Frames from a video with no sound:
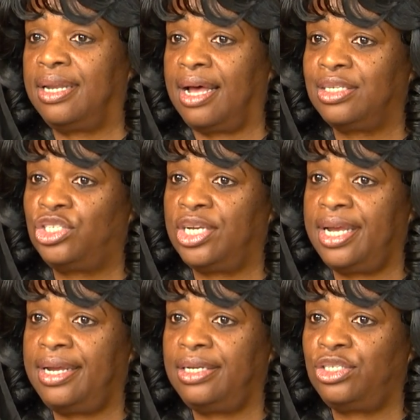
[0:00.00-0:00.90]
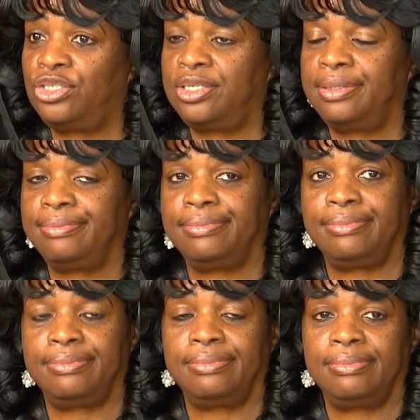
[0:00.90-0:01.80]
locks changed.
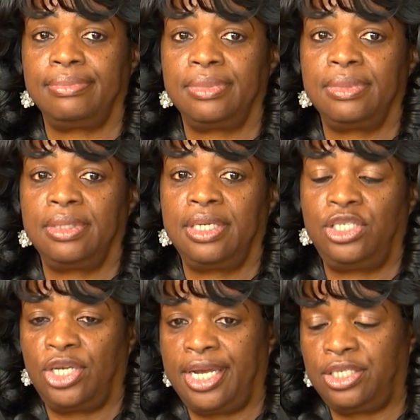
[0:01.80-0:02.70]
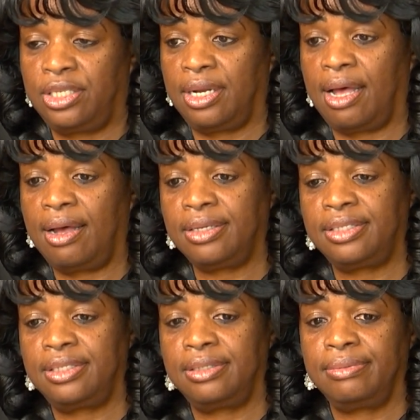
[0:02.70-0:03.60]
He changed the
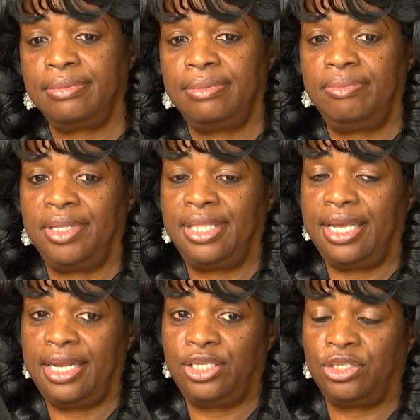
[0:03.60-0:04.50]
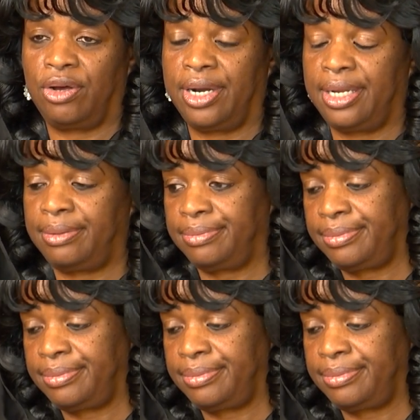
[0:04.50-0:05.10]
locks, but then he started